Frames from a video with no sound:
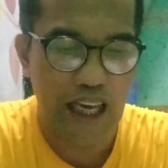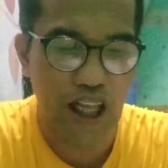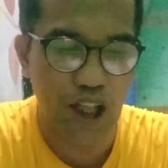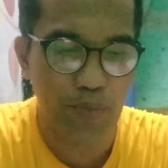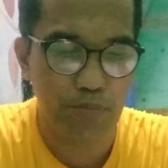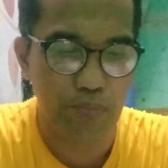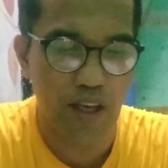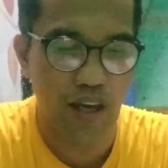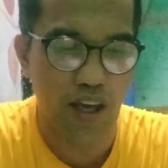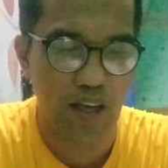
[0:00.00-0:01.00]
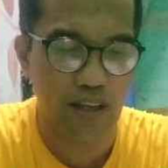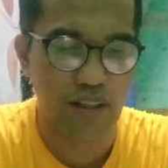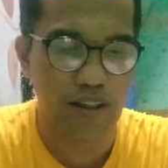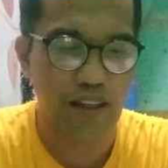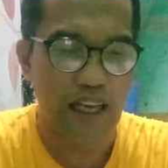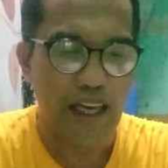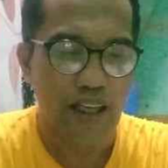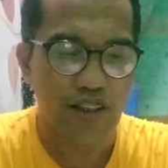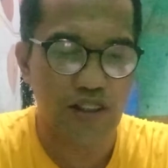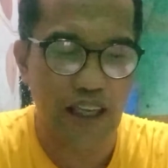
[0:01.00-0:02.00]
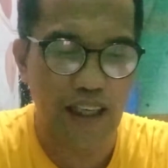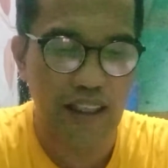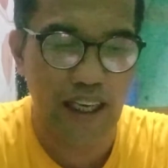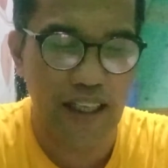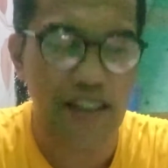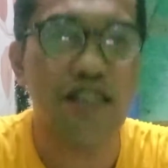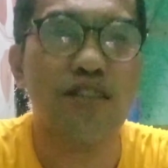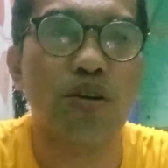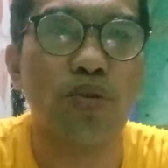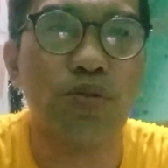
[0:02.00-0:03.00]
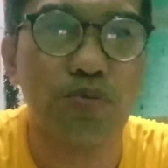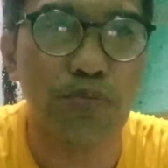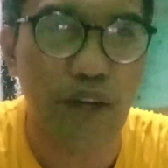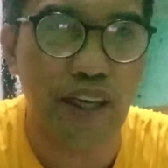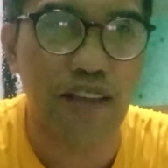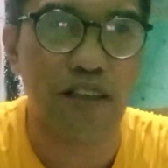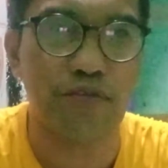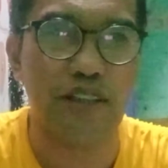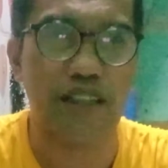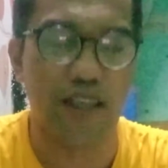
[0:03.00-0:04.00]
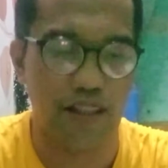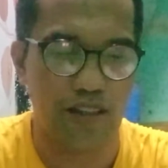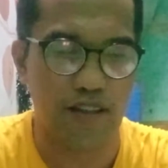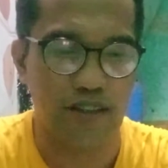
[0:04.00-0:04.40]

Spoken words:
Help make hair shiny and strong, vitamin A.